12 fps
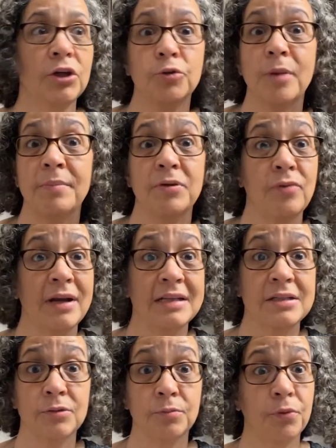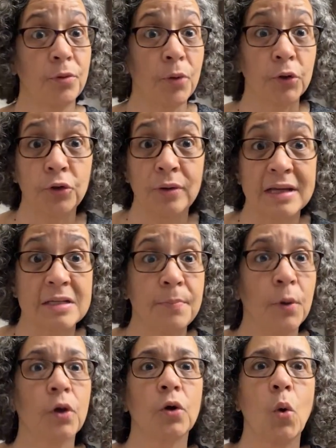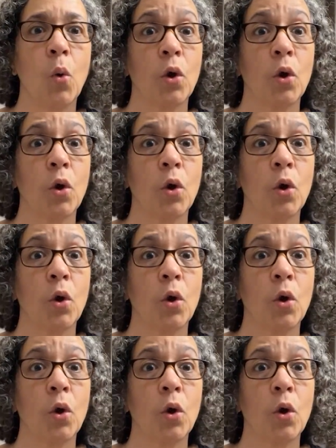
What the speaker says: you might be ready to promote your next book,